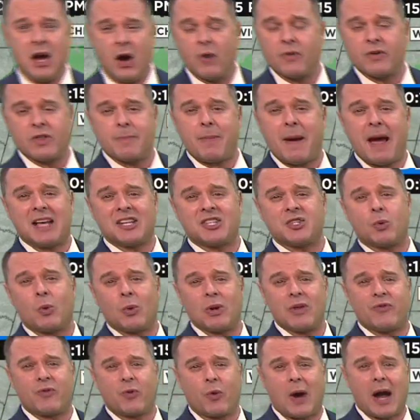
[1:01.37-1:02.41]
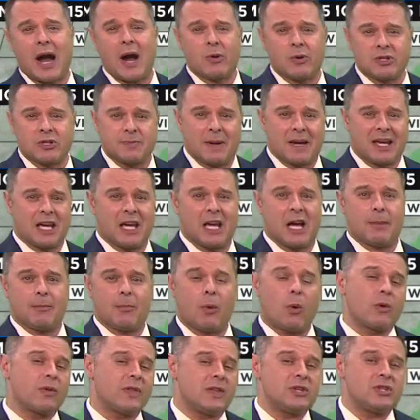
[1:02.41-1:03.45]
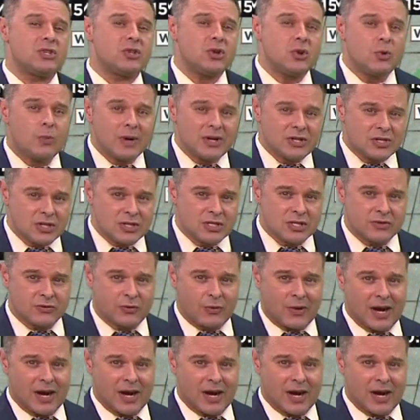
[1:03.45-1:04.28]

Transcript: over the past 24 hours picking up more than two inches of